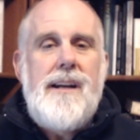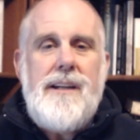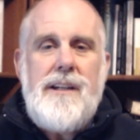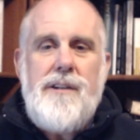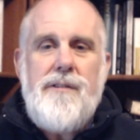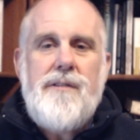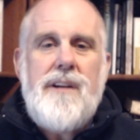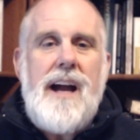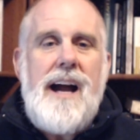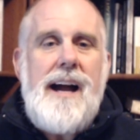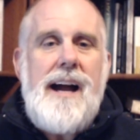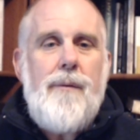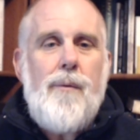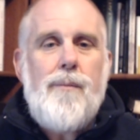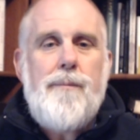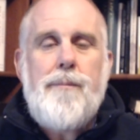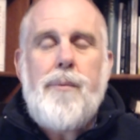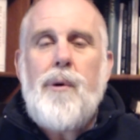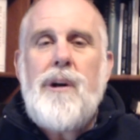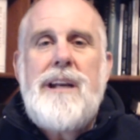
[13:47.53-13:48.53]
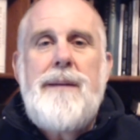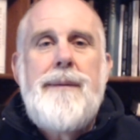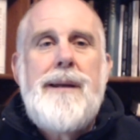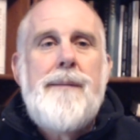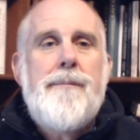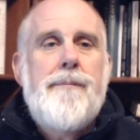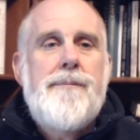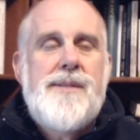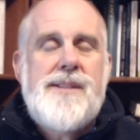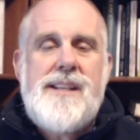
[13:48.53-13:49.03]
You've got
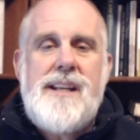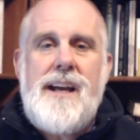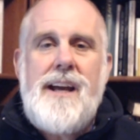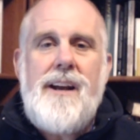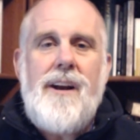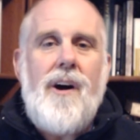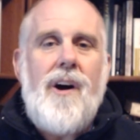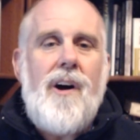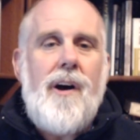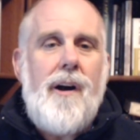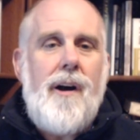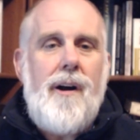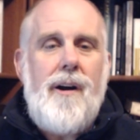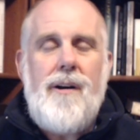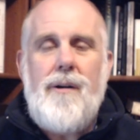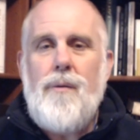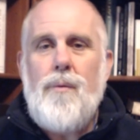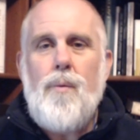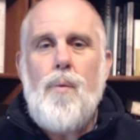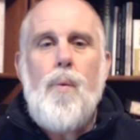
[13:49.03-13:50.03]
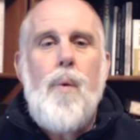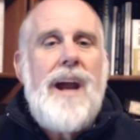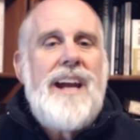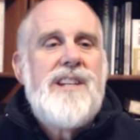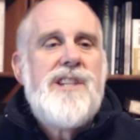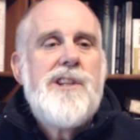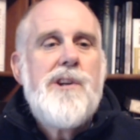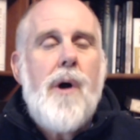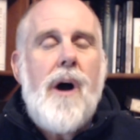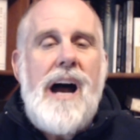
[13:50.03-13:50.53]
premiums that are way
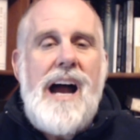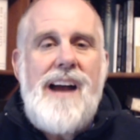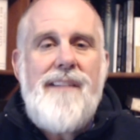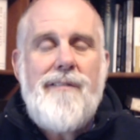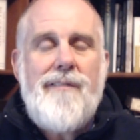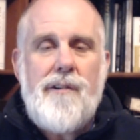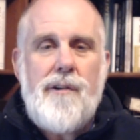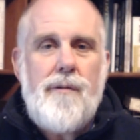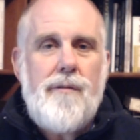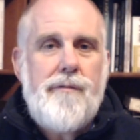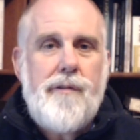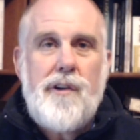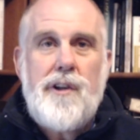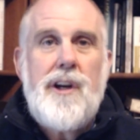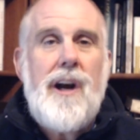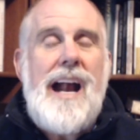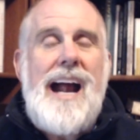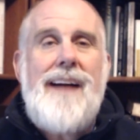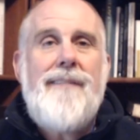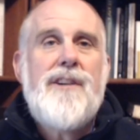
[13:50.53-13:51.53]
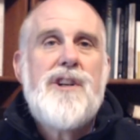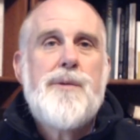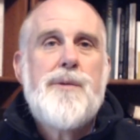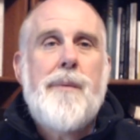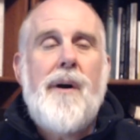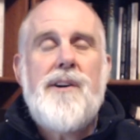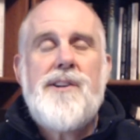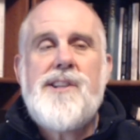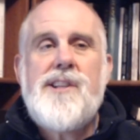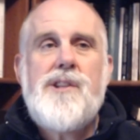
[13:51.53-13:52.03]
too high for your average
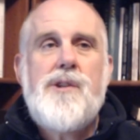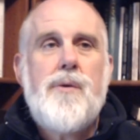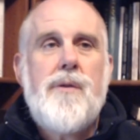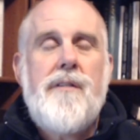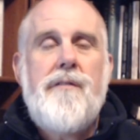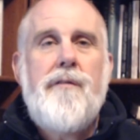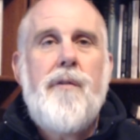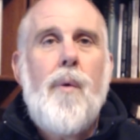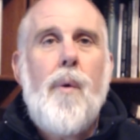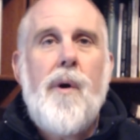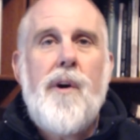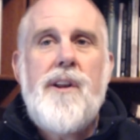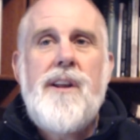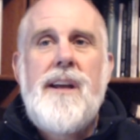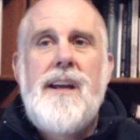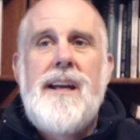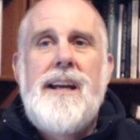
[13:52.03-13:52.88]
person to afford.